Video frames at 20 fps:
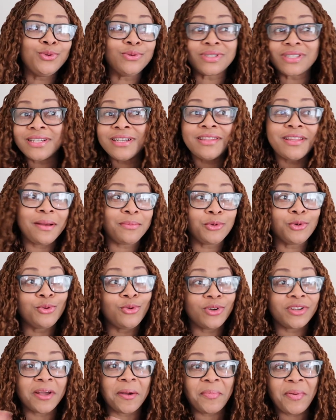You see them, you
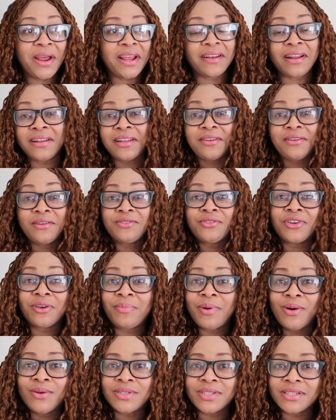know they're pregnant, they don't talk
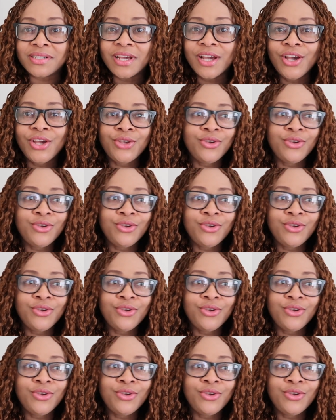about it.